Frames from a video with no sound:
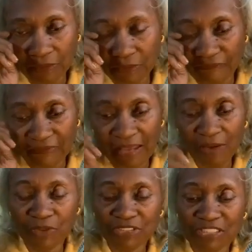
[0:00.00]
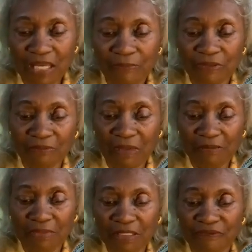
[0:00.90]
I don't forget what chapter,
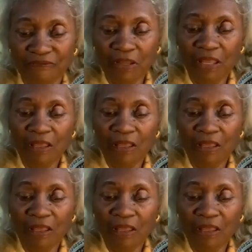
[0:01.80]
maybe.